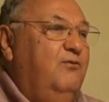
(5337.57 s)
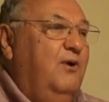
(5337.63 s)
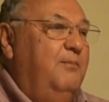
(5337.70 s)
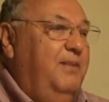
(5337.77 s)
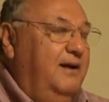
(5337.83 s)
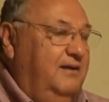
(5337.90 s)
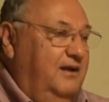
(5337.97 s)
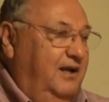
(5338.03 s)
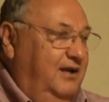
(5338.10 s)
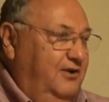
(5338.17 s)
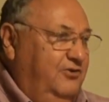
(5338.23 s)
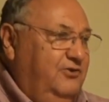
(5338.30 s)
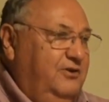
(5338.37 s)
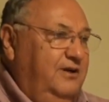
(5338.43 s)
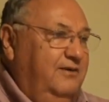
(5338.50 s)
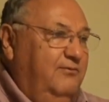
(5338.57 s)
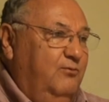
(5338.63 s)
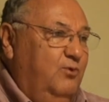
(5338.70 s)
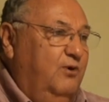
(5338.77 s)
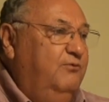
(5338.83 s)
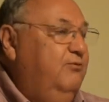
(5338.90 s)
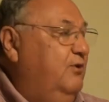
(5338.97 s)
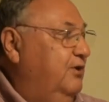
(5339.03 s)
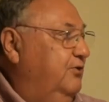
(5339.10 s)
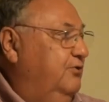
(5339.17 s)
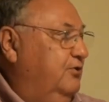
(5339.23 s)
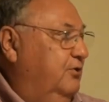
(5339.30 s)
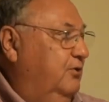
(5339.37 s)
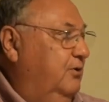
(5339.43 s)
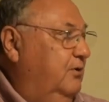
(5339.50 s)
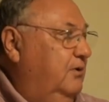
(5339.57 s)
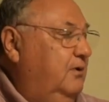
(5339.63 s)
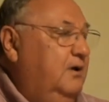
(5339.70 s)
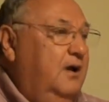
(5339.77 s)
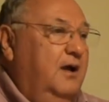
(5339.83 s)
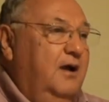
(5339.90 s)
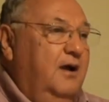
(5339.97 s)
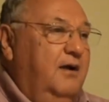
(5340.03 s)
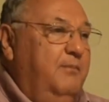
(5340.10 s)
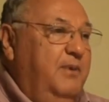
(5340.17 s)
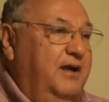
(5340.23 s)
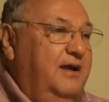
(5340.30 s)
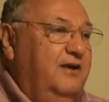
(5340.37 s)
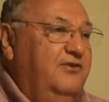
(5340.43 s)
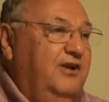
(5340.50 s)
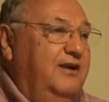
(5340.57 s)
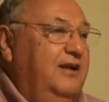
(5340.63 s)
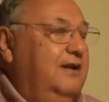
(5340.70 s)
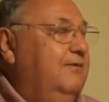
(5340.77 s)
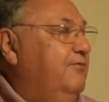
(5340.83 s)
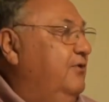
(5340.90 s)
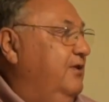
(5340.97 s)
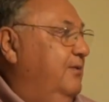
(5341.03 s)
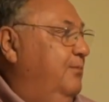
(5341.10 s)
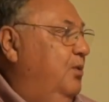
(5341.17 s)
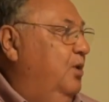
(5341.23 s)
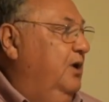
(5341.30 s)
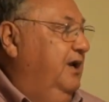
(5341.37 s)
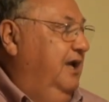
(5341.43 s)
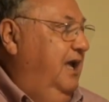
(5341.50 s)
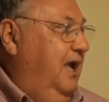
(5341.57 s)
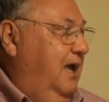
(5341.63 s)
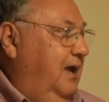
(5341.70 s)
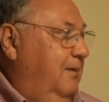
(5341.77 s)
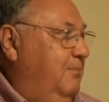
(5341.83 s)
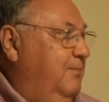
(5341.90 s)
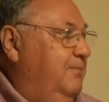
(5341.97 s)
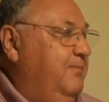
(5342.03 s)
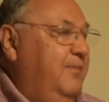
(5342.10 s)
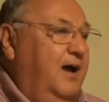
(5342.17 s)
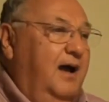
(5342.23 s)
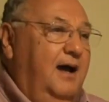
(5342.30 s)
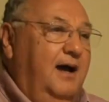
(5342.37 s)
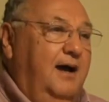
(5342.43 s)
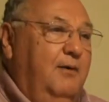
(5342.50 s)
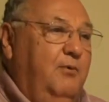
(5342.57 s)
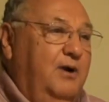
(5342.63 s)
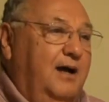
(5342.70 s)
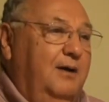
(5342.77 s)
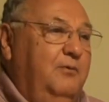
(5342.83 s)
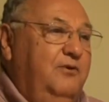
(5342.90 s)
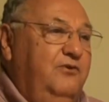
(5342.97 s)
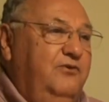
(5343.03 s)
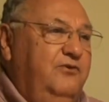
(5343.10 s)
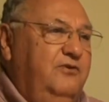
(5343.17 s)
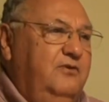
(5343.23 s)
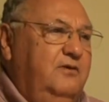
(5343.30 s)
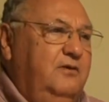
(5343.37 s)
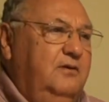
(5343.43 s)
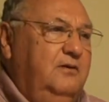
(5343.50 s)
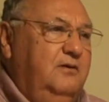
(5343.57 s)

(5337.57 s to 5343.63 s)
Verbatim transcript: about the history of wolf control mm -hmm. because I did it for the Board of Game uh, when I was